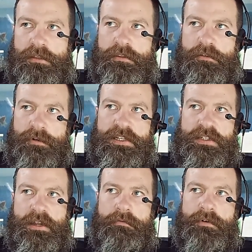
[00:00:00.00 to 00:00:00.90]
the
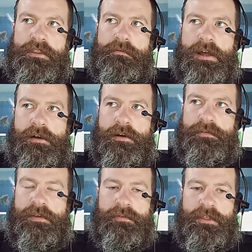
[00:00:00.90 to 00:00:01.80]
reason I went the route
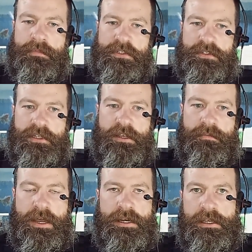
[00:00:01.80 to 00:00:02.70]
of giving them a
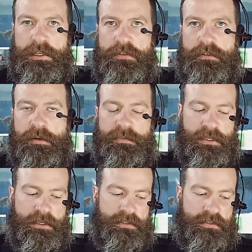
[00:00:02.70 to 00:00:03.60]
Selenium IDE script
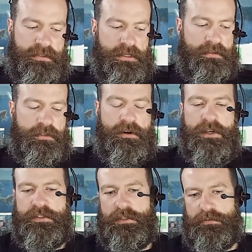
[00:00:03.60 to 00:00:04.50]
is a
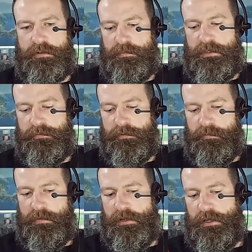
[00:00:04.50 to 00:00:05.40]
cross-site scripting
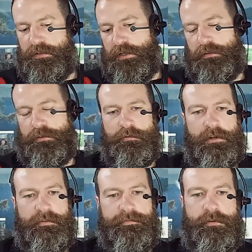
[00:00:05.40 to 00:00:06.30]
vulnerability is like
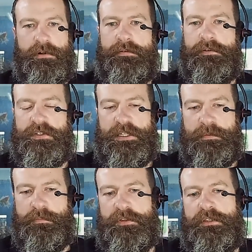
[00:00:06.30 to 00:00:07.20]
3 or 4 levels
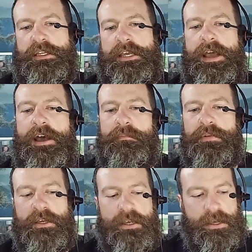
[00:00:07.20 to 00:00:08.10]
deep within the app.
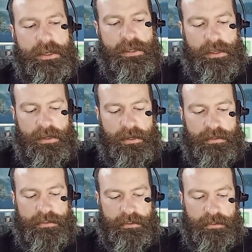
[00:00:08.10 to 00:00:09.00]

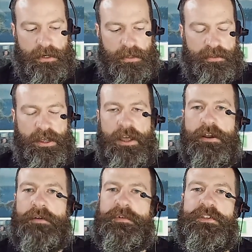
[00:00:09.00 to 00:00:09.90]
And I thought, I
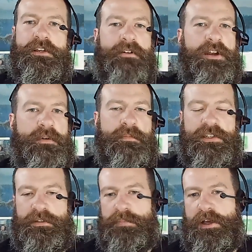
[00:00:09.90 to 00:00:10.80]
know, I'm just going to write them a
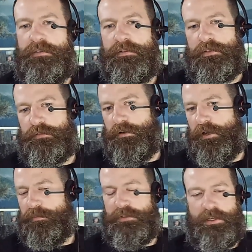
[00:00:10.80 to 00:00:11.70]
basic Python
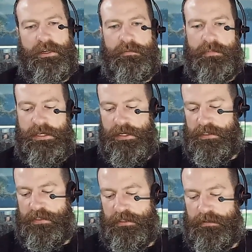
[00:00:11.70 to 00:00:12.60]
script and it'll be
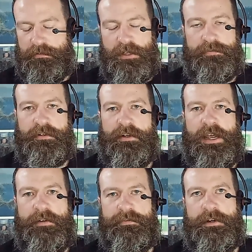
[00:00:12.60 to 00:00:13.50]
easy. Well, after
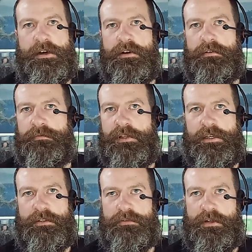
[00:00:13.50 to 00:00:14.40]
half an hour of
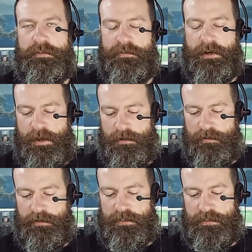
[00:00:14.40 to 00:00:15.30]
like trying to figure out how to
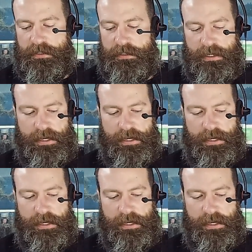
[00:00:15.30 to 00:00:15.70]
do this, I was like,